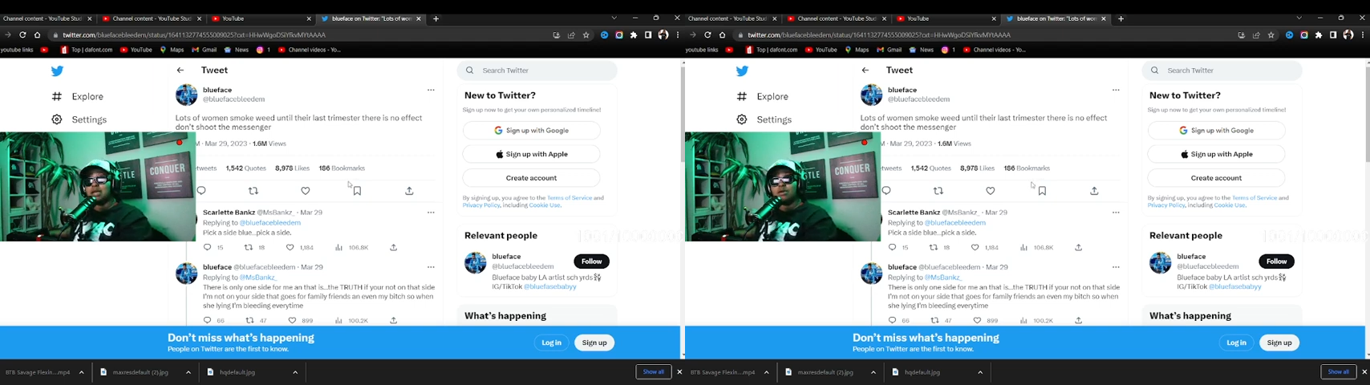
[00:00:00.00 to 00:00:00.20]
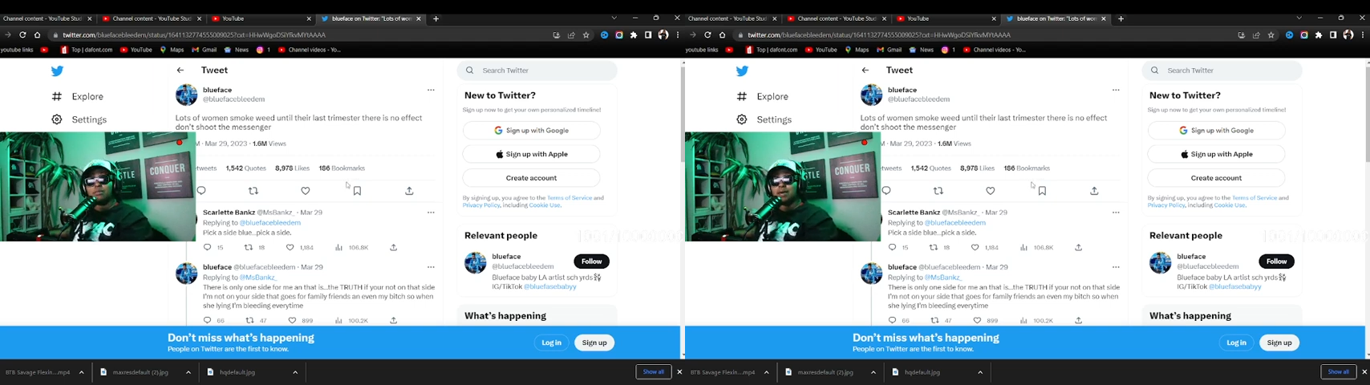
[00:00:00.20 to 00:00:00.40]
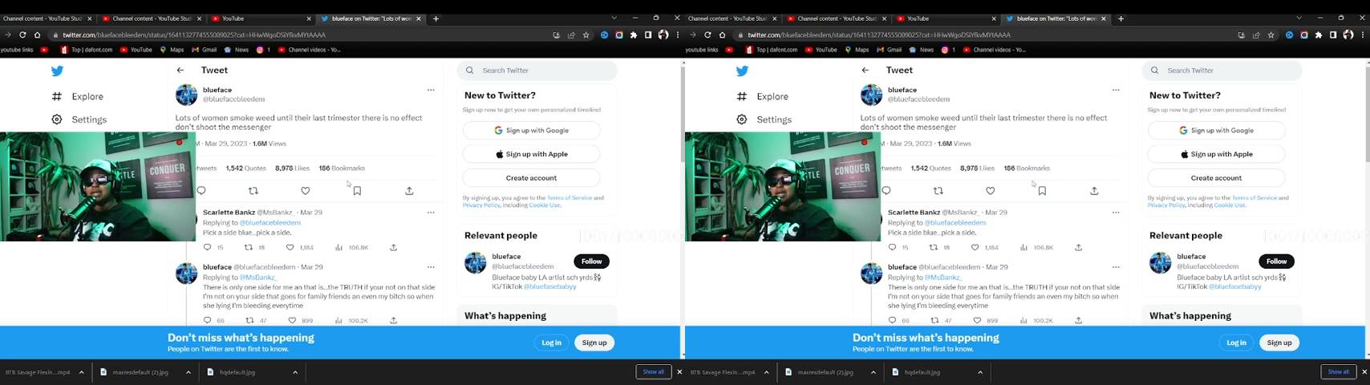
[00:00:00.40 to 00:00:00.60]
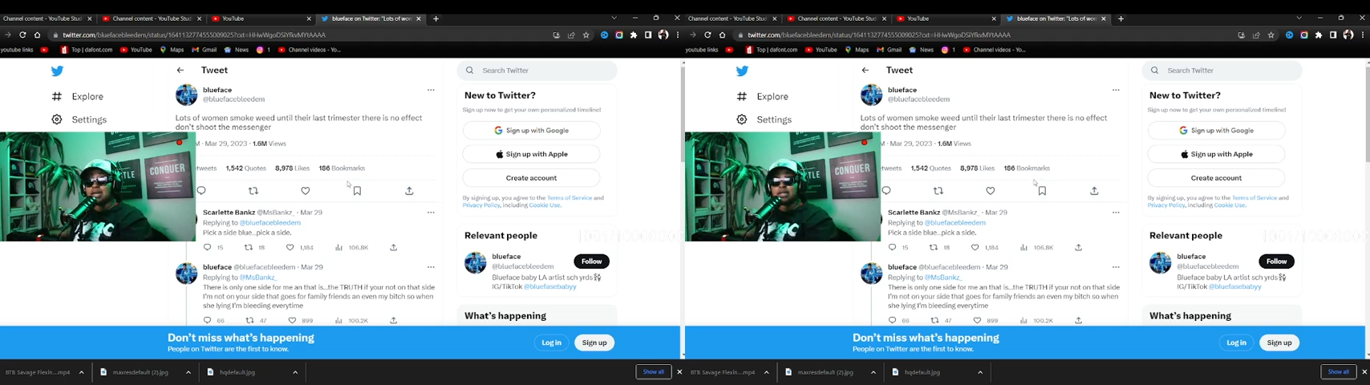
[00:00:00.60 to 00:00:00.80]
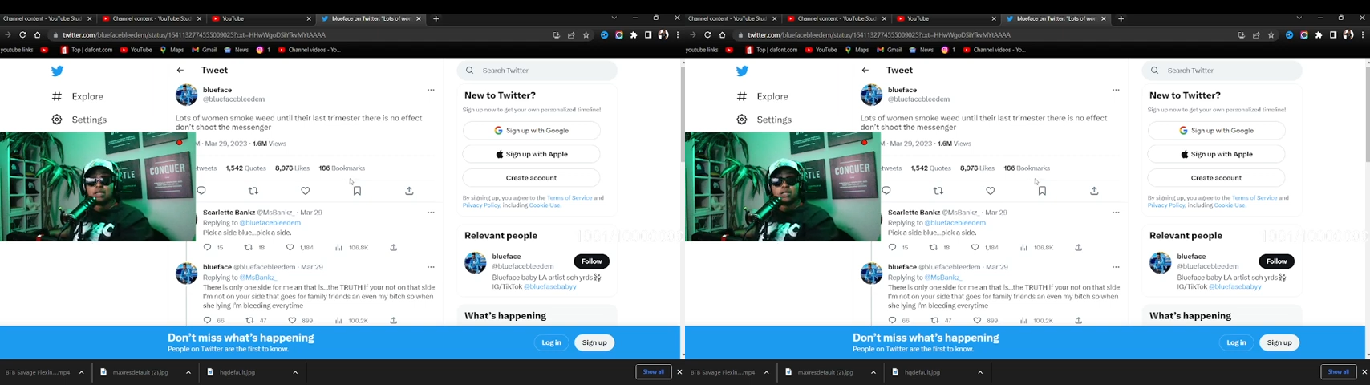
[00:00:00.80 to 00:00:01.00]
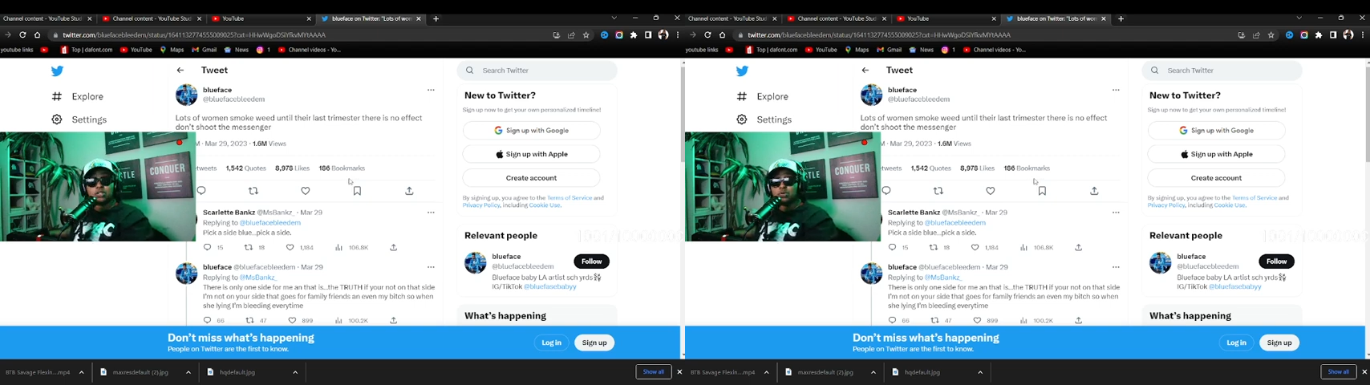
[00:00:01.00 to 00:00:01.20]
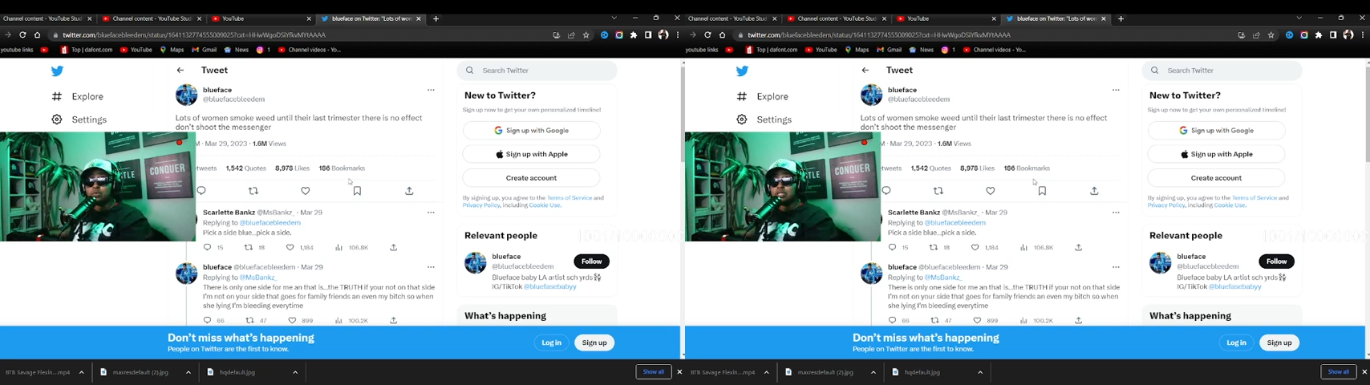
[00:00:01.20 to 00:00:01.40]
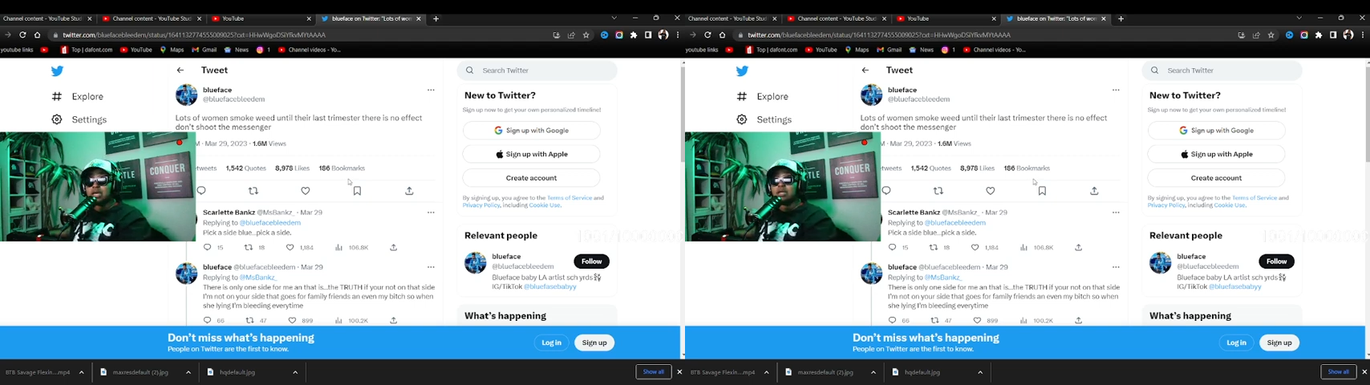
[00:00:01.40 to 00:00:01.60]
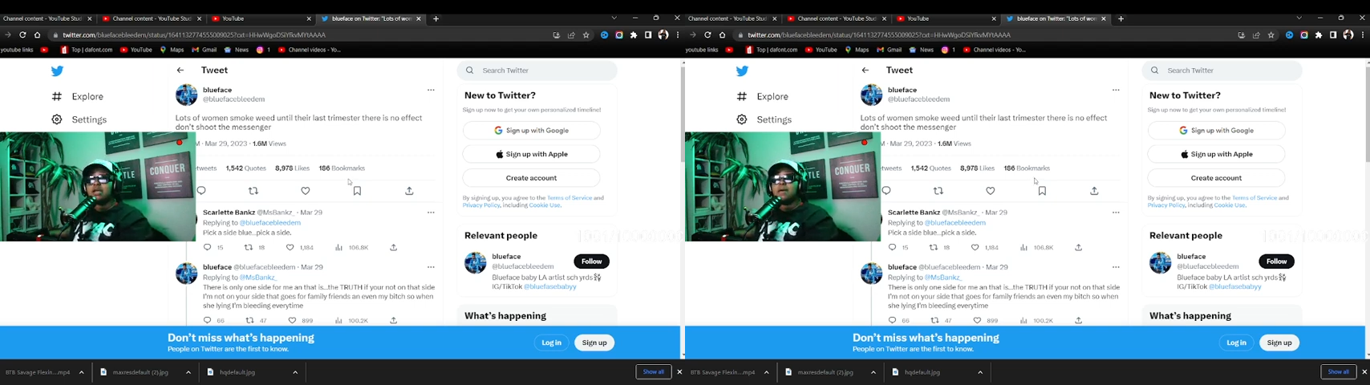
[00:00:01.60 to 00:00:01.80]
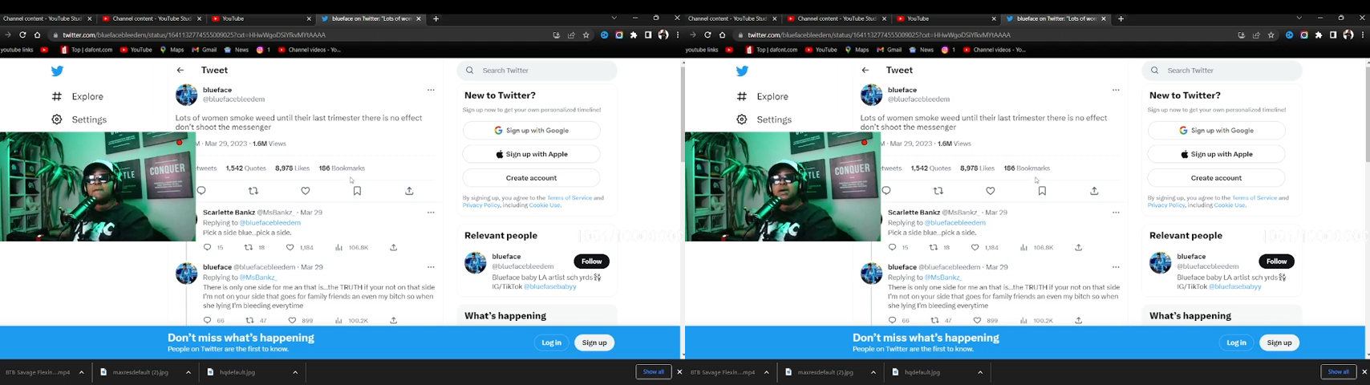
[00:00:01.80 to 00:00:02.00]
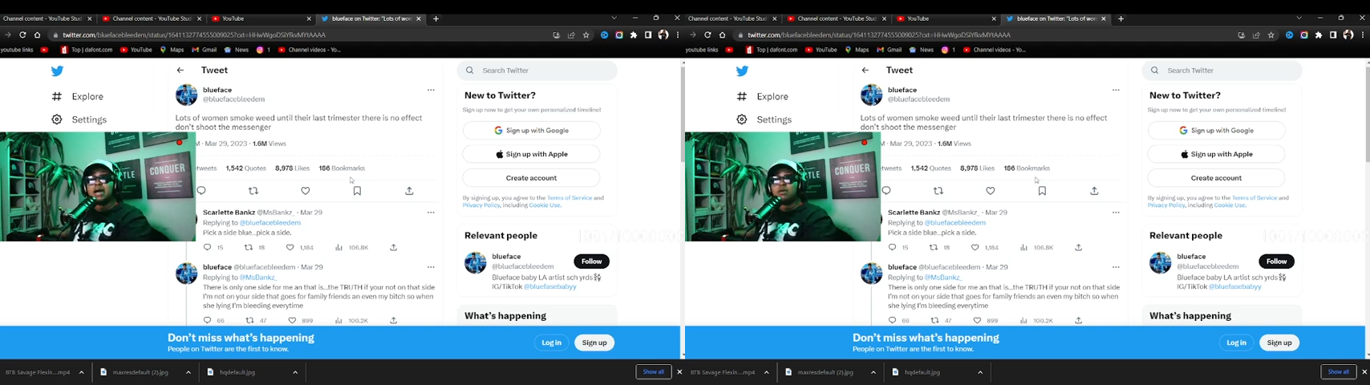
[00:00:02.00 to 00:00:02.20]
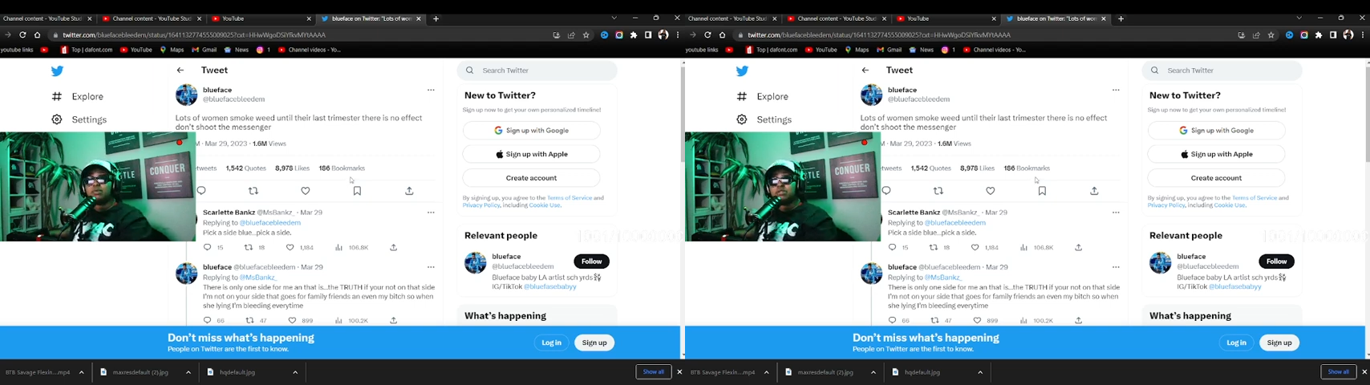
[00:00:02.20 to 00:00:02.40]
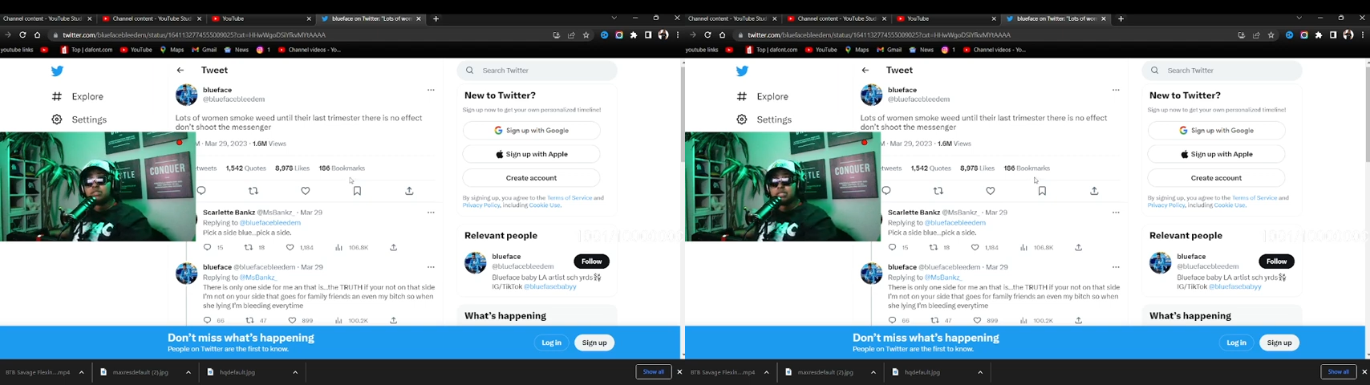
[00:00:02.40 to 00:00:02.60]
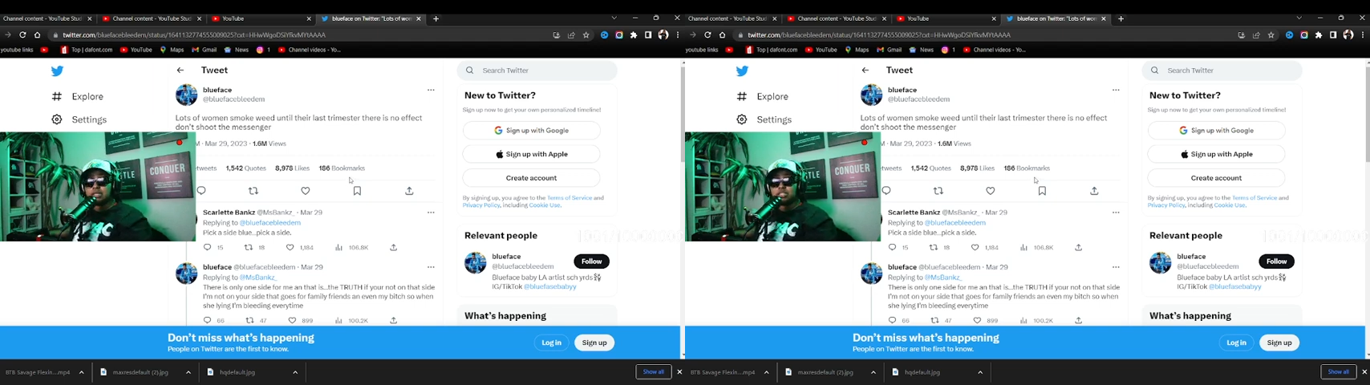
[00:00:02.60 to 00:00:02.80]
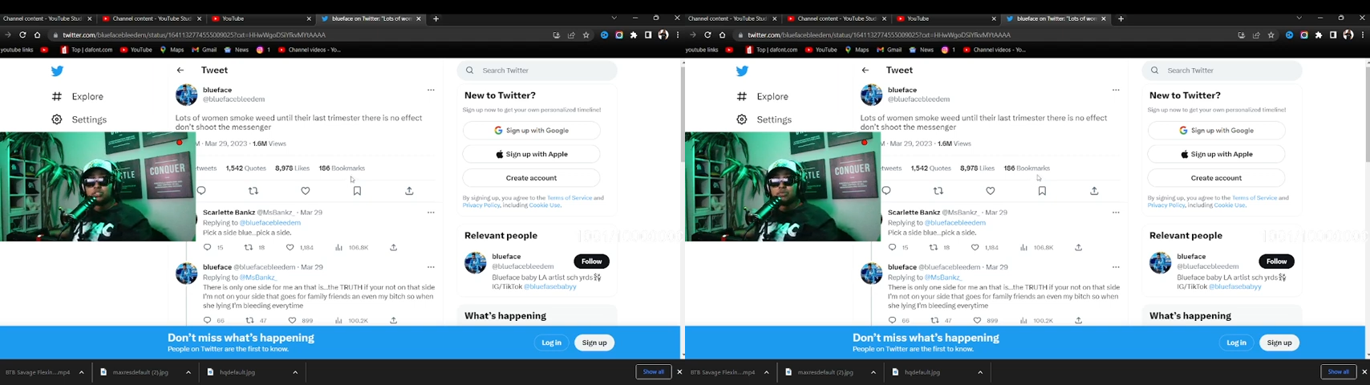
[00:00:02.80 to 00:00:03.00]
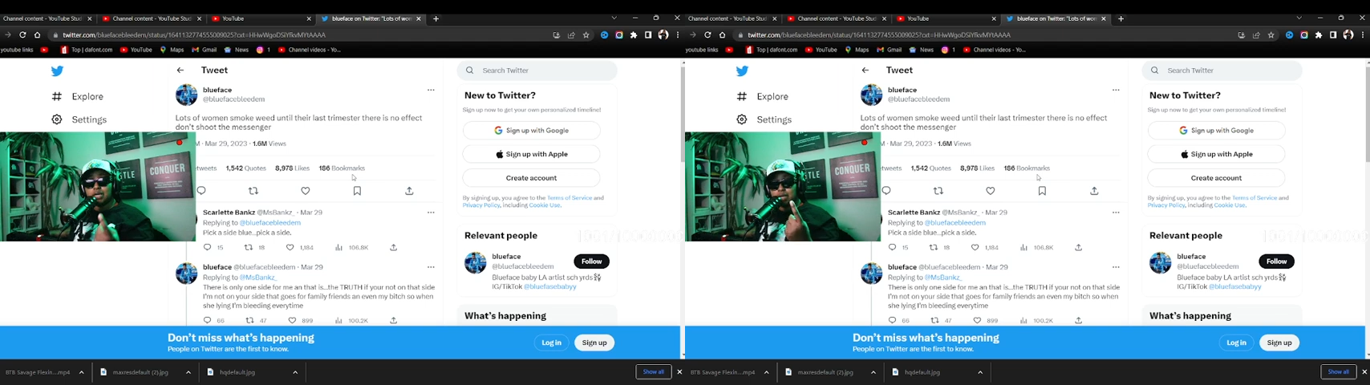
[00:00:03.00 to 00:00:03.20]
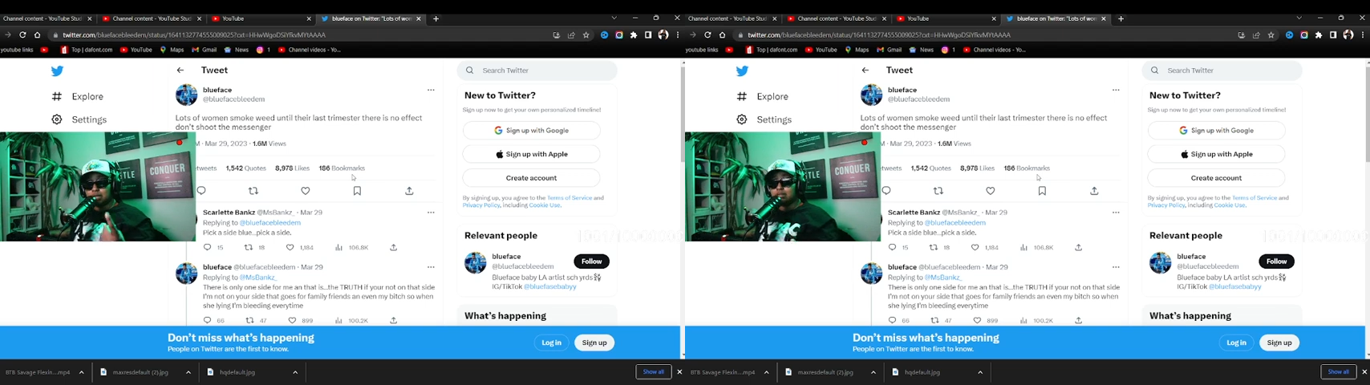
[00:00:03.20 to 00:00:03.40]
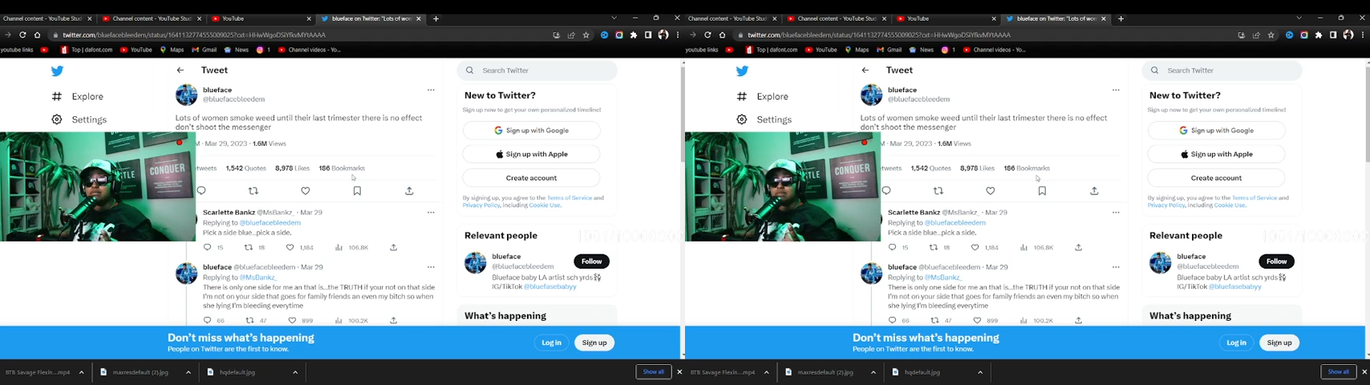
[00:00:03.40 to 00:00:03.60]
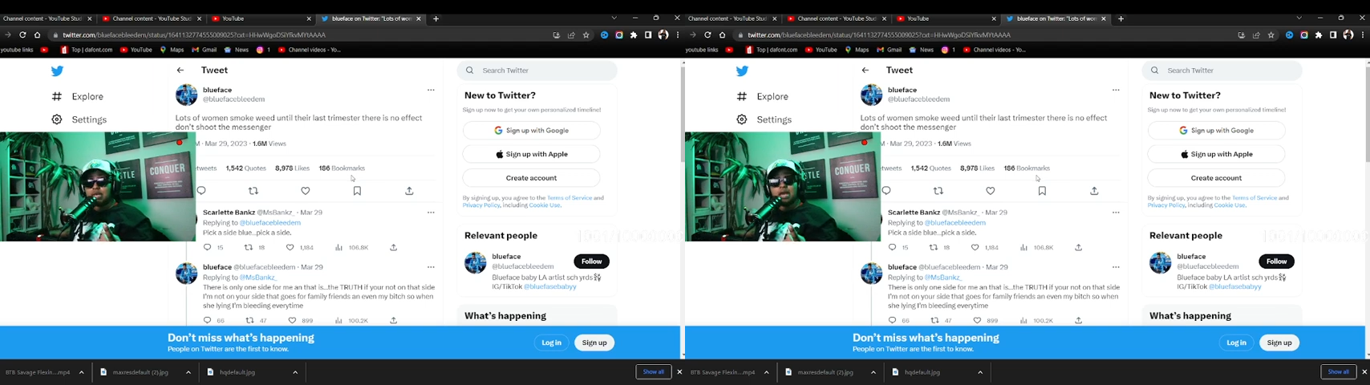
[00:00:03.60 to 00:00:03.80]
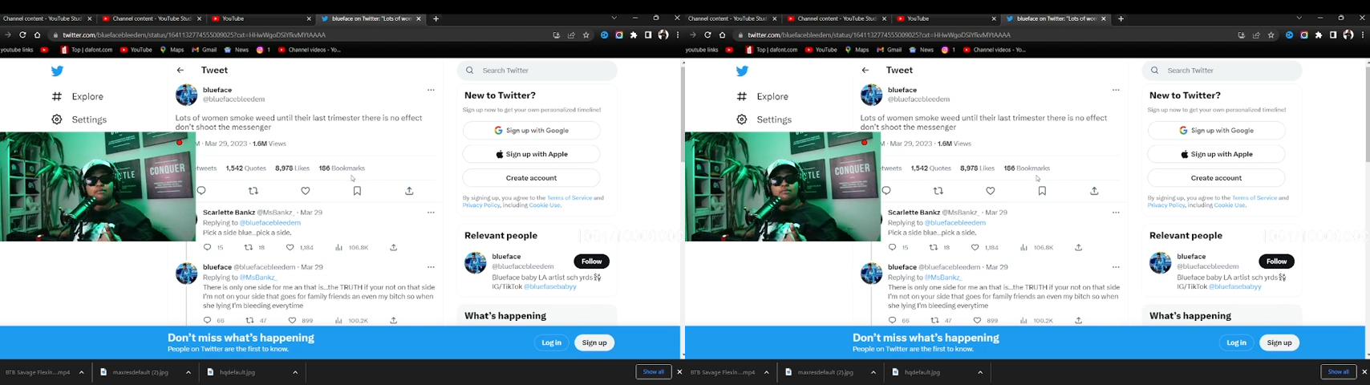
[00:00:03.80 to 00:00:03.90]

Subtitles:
[unreadable: no face in view]